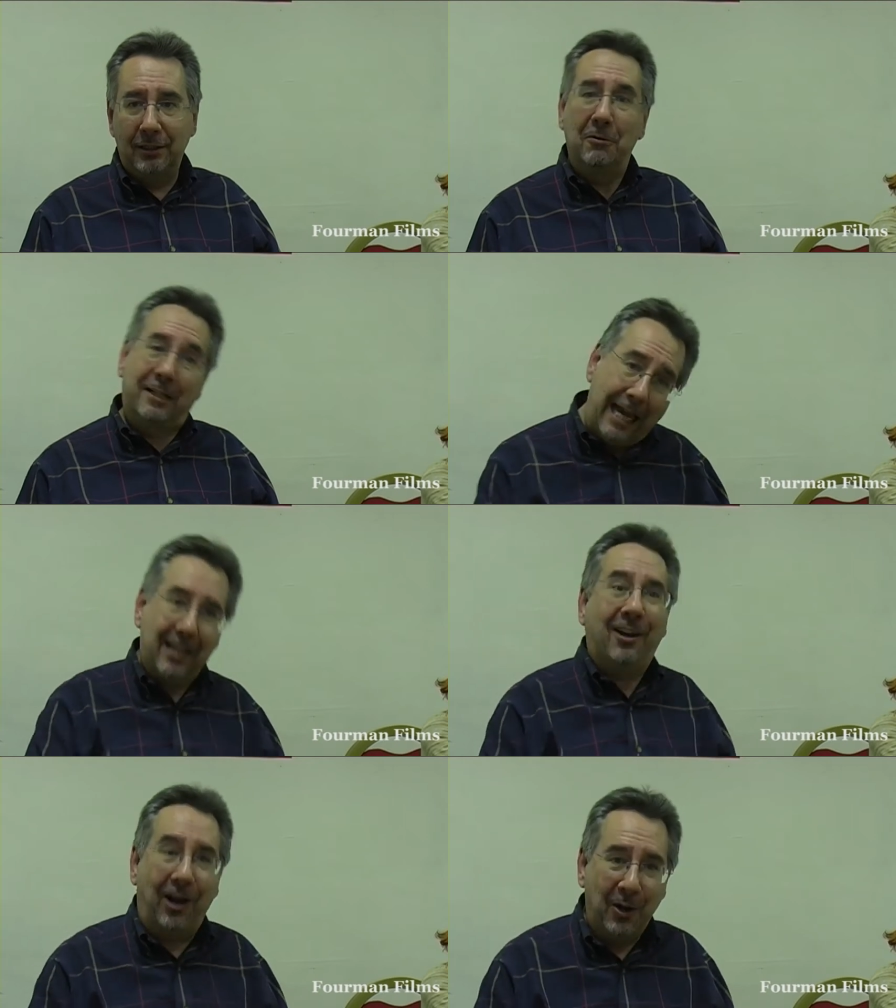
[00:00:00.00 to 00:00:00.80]
No, get
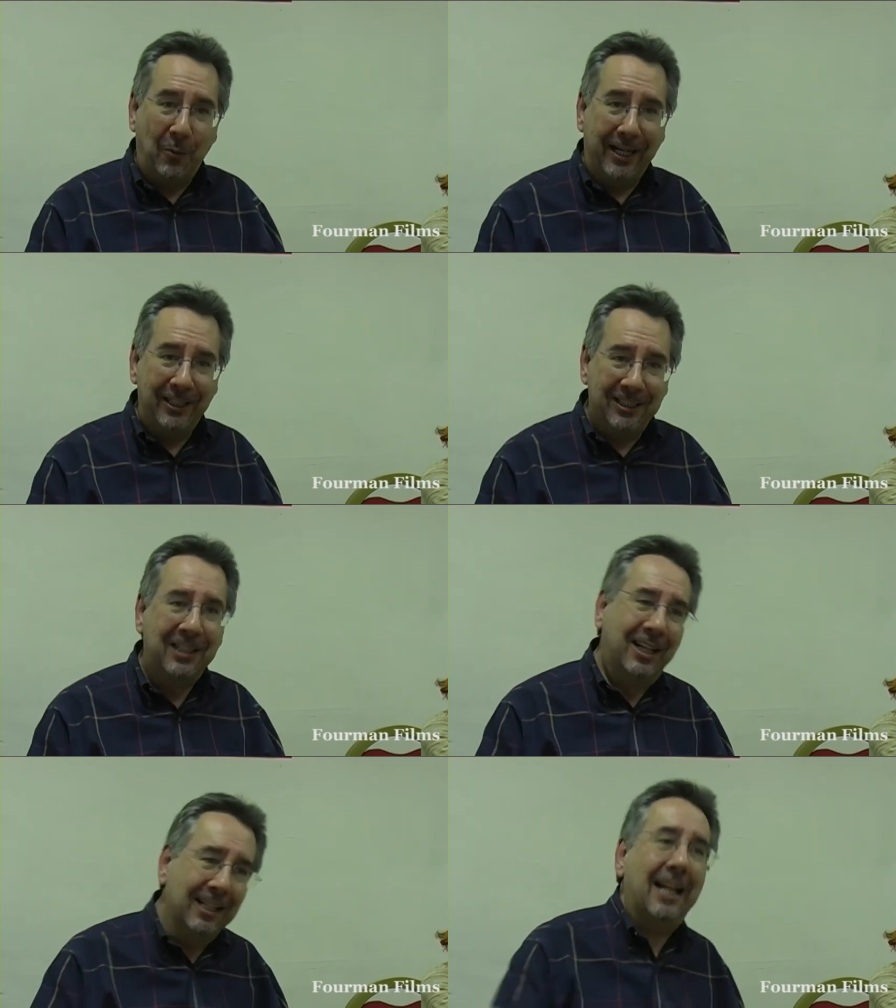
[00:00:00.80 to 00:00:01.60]
the higher wages,
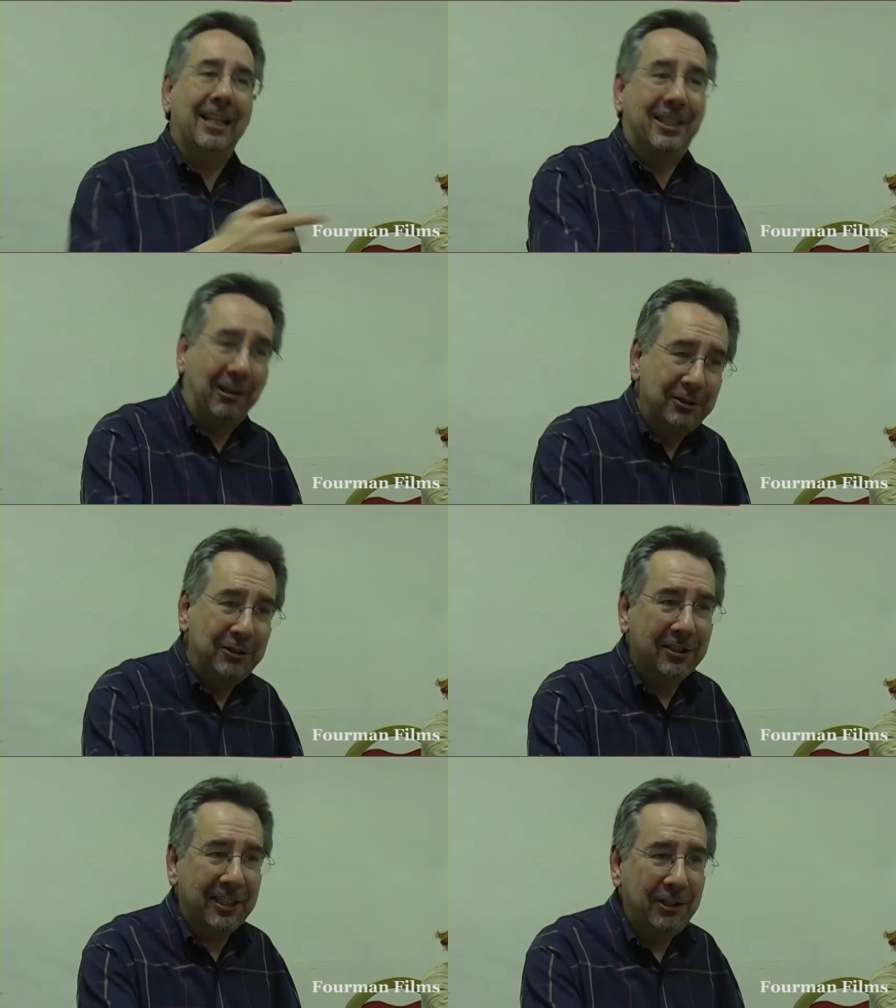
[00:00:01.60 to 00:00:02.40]
and that'll encourage you
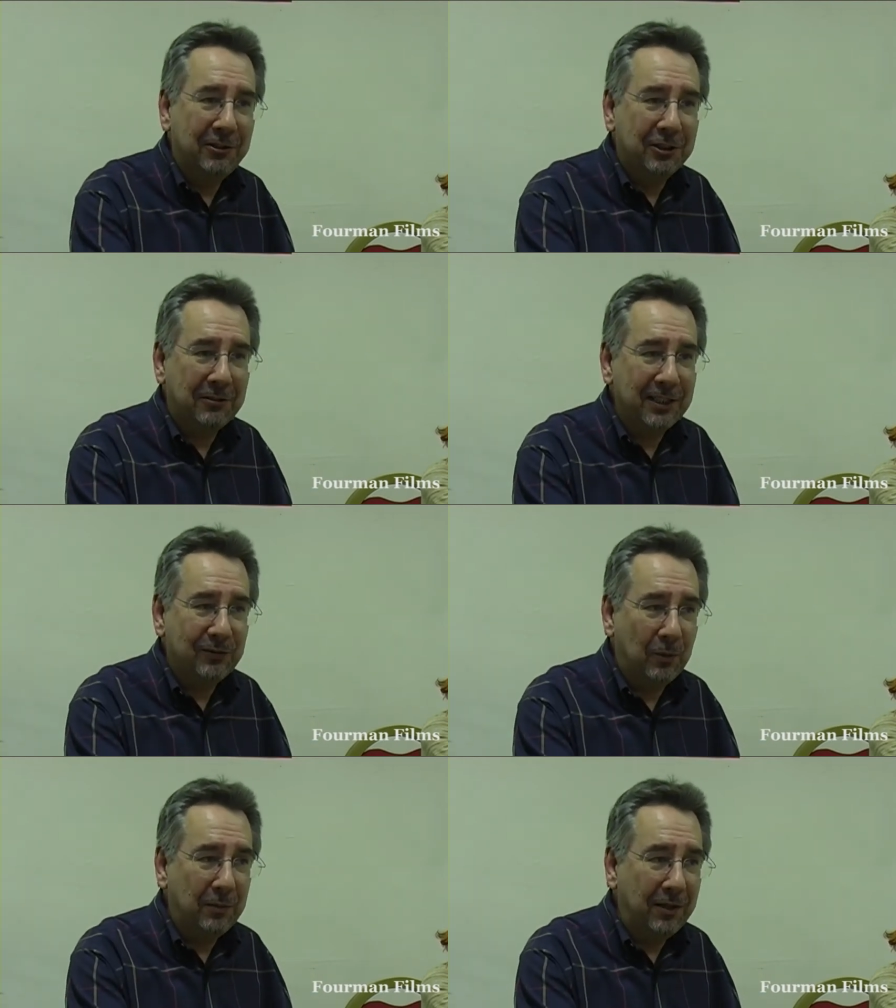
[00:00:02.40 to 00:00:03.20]
to think you can
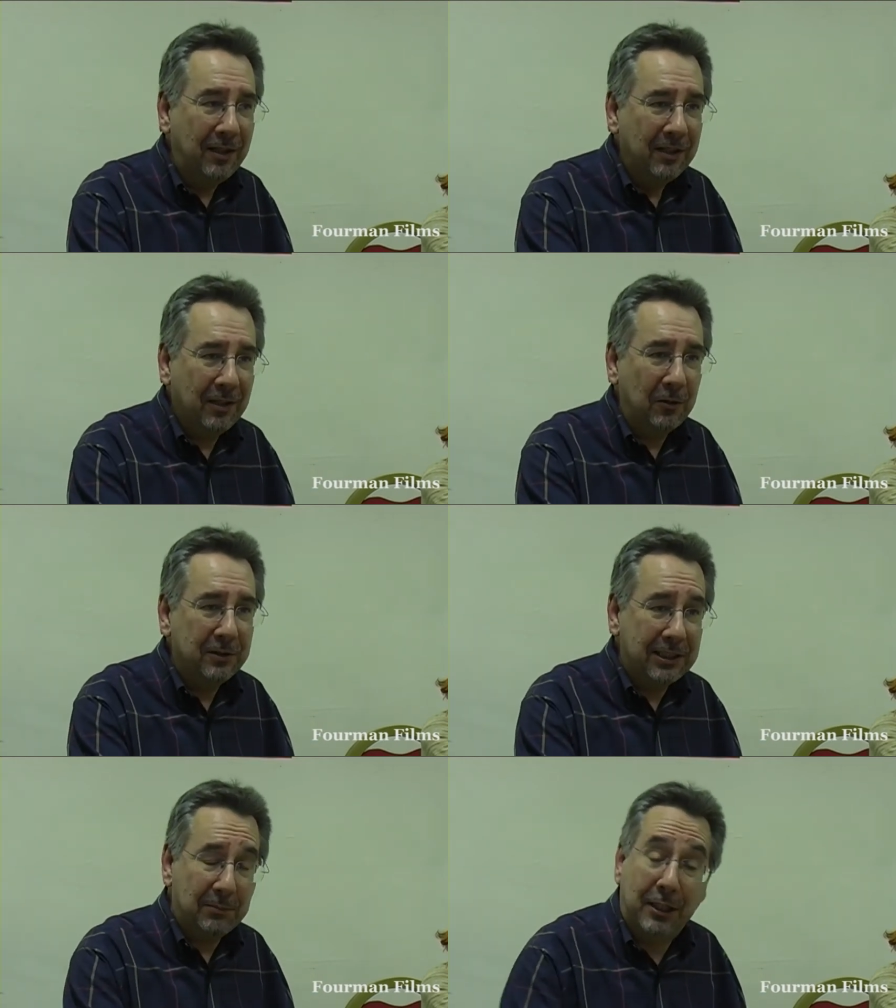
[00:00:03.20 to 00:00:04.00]
transform the whole system.